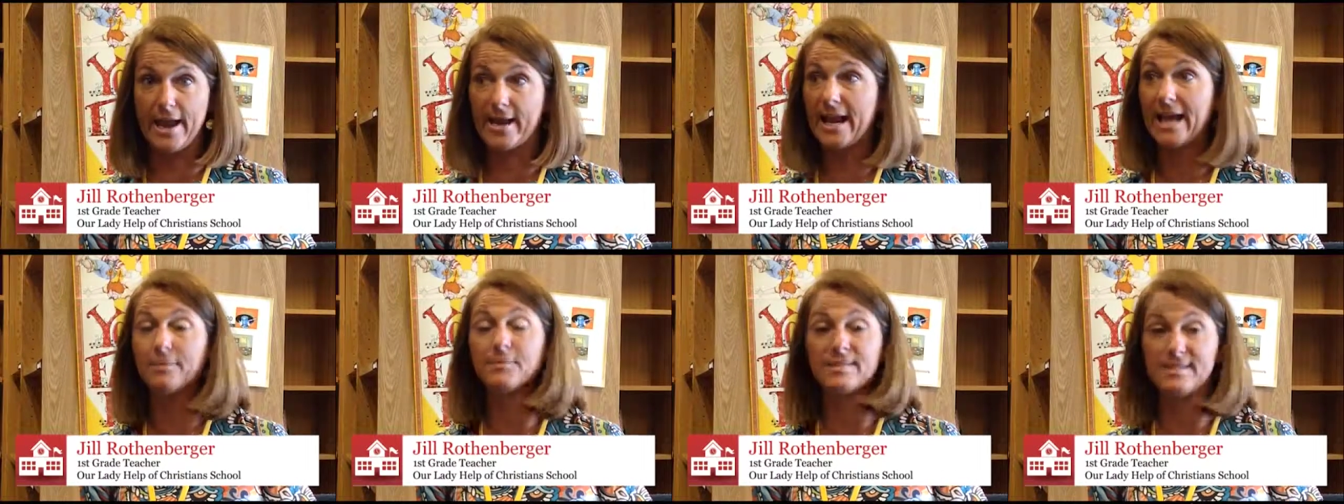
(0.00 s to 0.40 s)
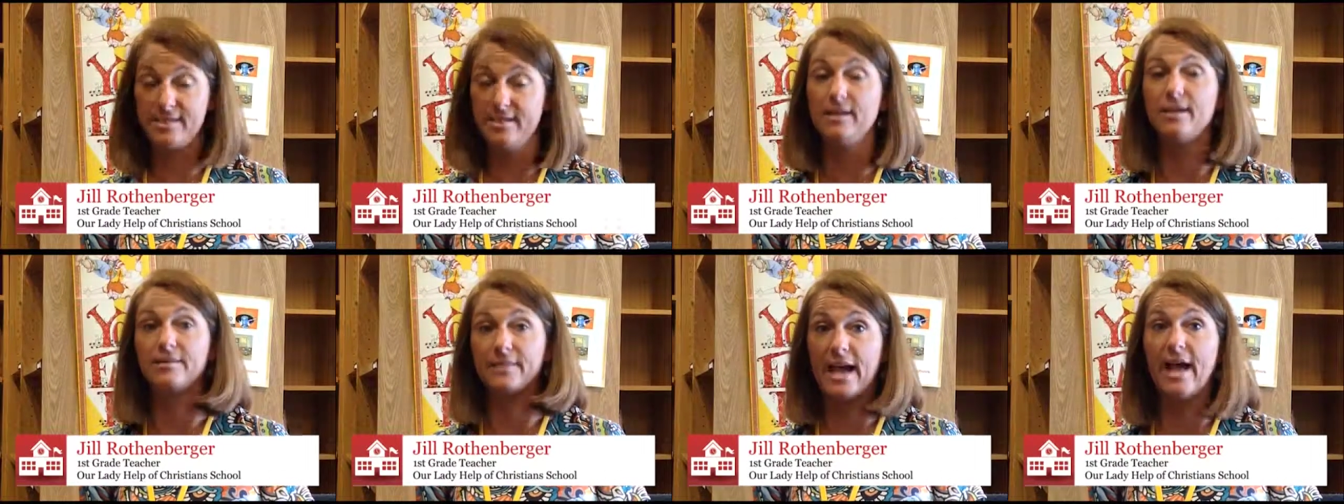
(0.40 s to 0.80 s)
And I'm
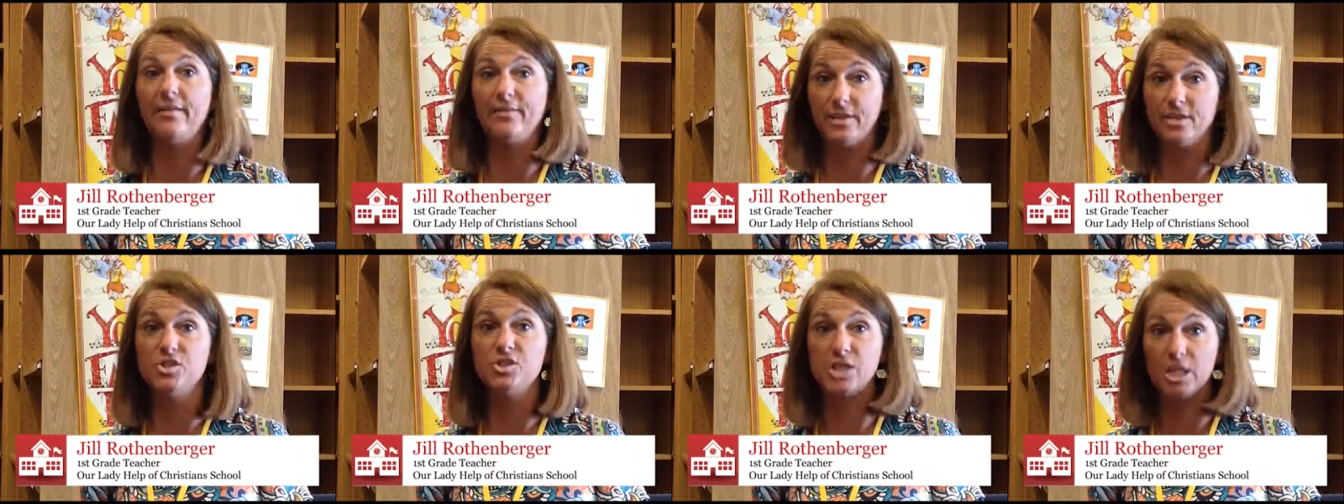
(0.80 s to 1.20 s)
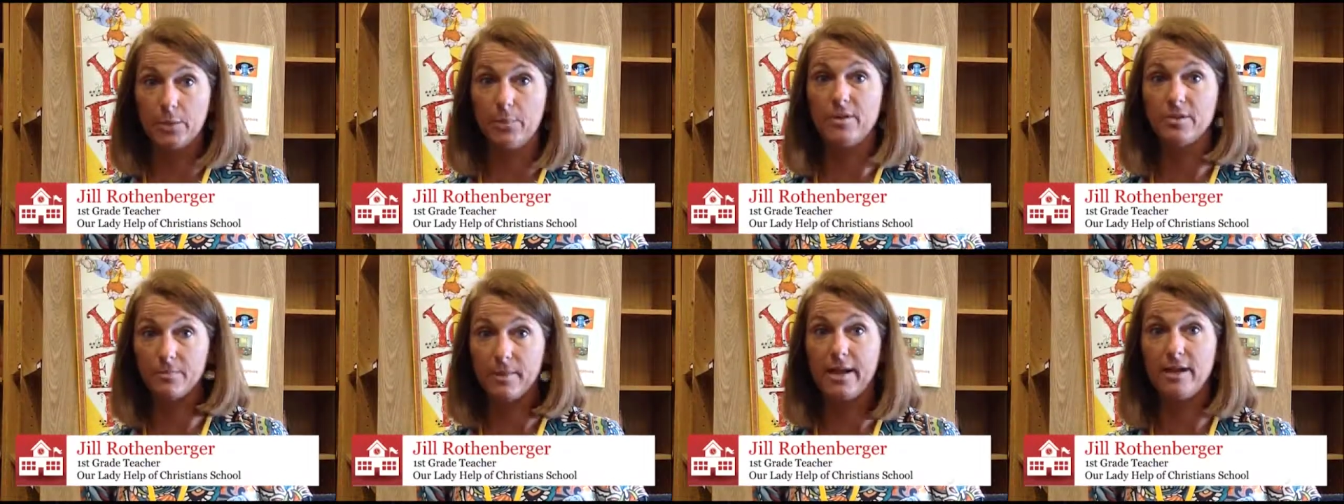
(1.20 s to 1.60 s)
seeing that this year
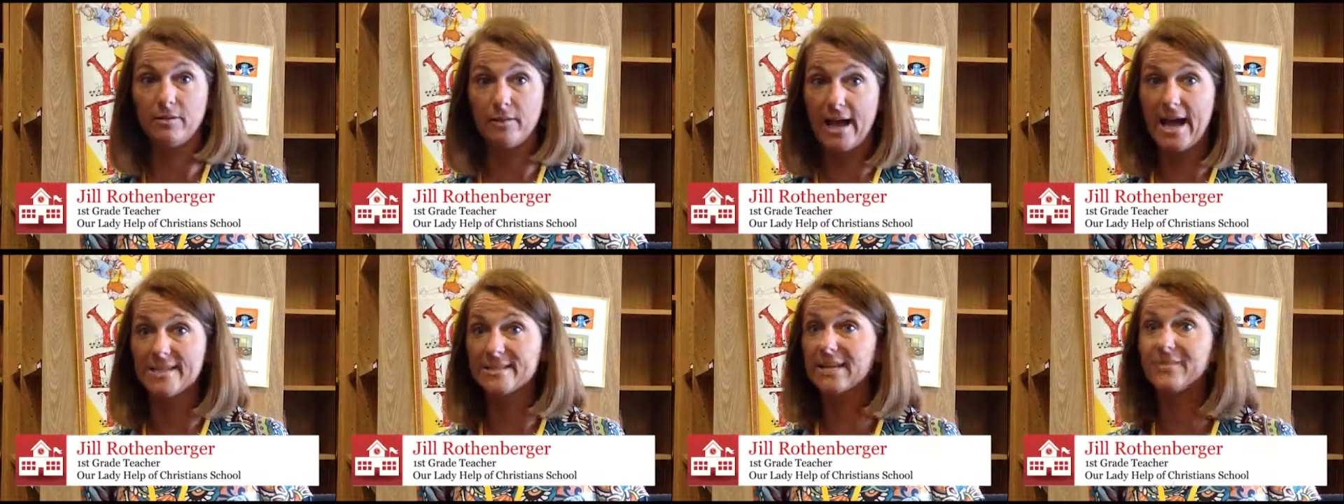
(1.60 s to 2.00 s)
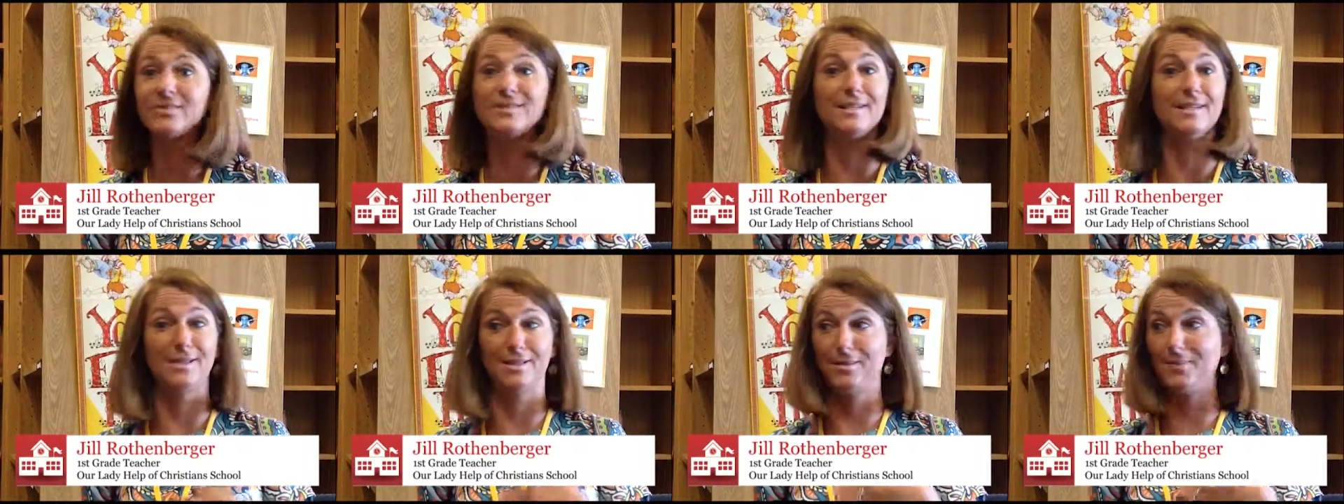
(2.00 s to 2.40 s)
with my class. I've
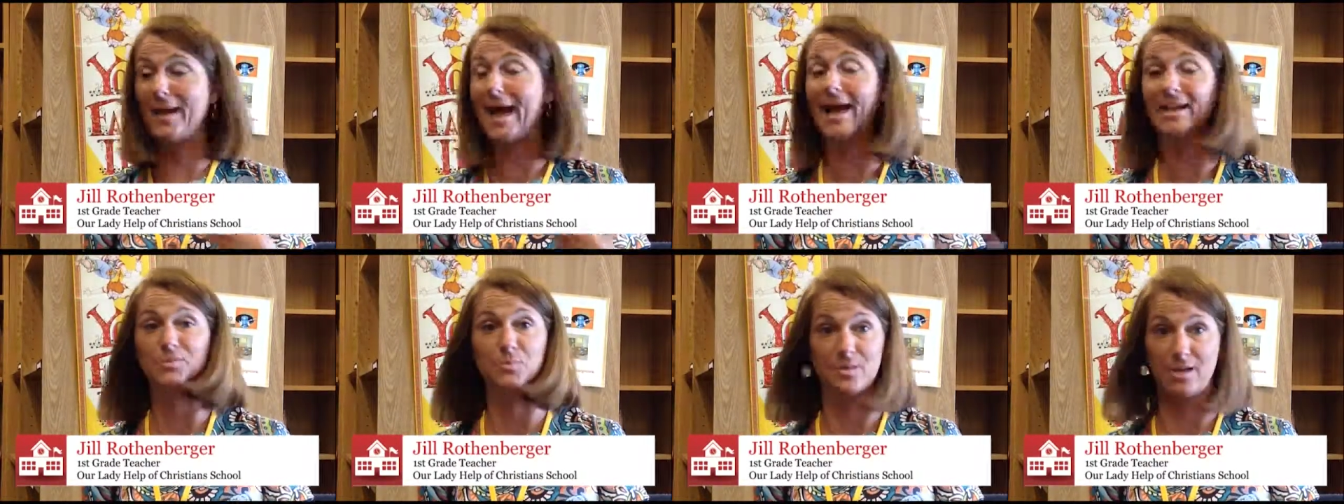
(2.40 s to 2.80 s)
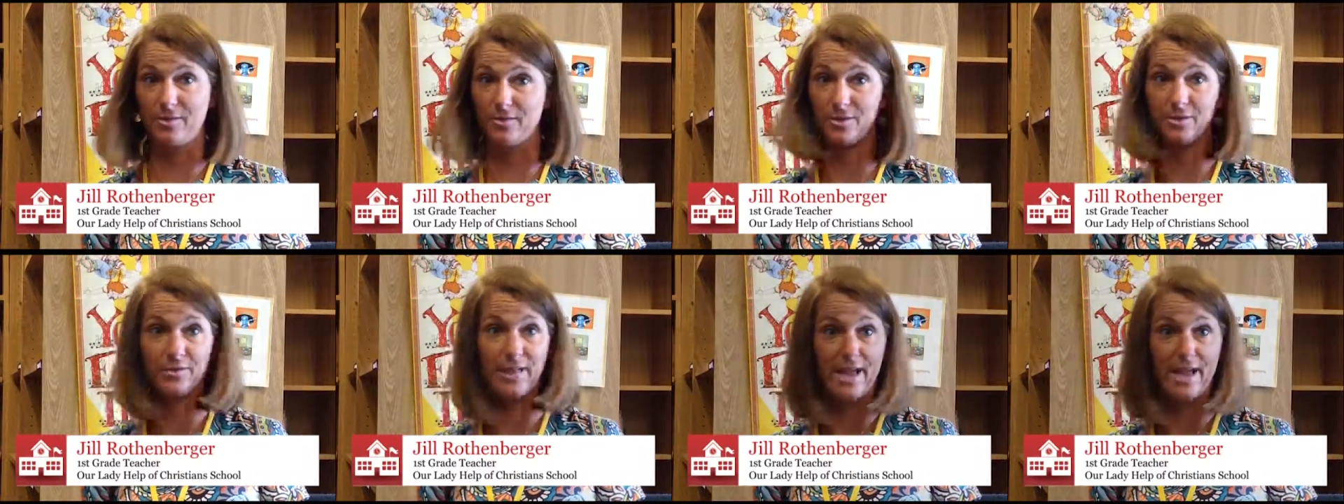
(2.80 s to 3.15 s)
seen it in the past with other